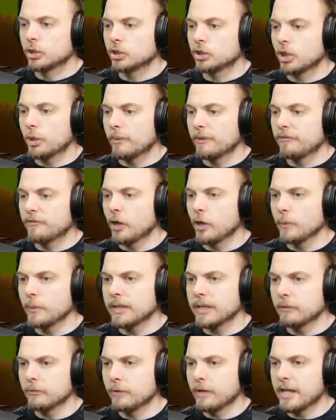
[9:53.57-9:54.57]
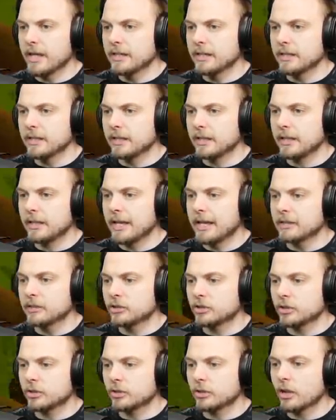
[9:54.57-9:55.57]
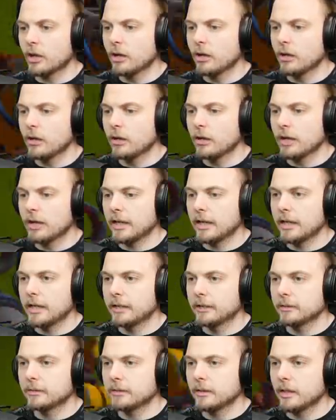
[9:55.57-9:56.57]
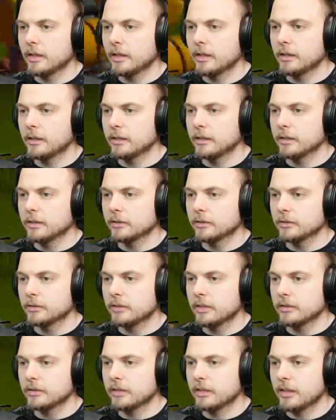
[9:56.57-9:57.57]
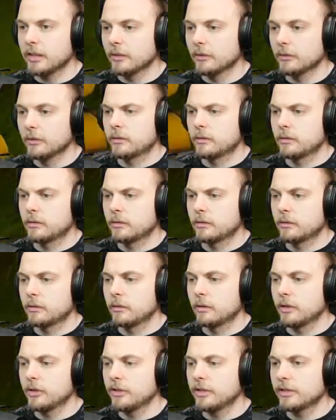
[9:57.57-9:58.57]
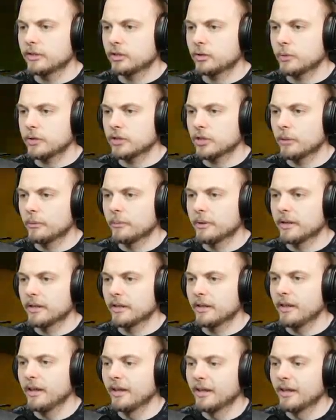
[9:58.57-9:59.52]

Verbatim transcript: So before we get raided, let's go and, uh, yeah, let's go test it out. I already had a switch on me.